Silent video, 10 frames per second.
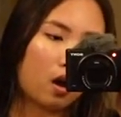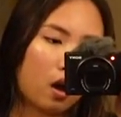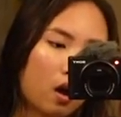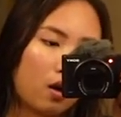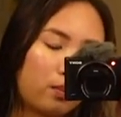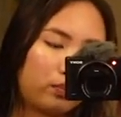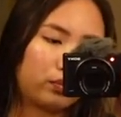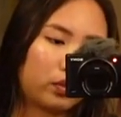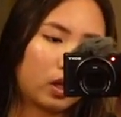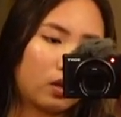
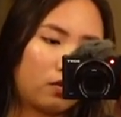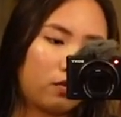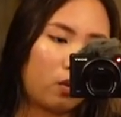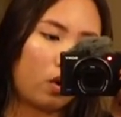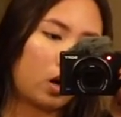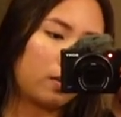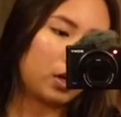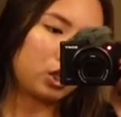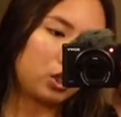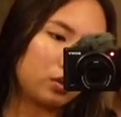Um, for
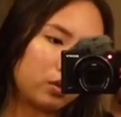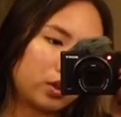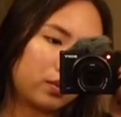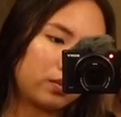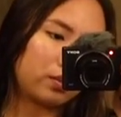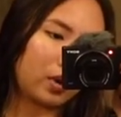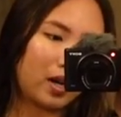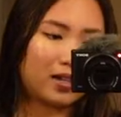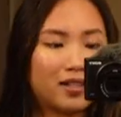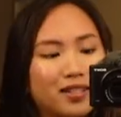my shoes.
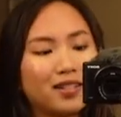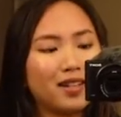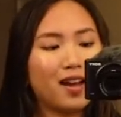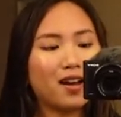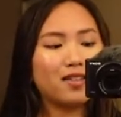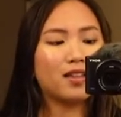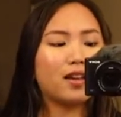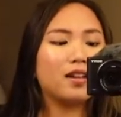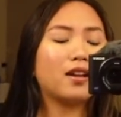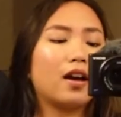But yeah, and
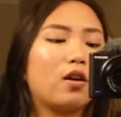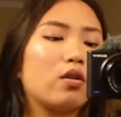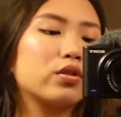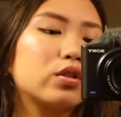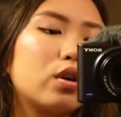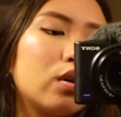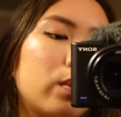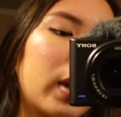then I also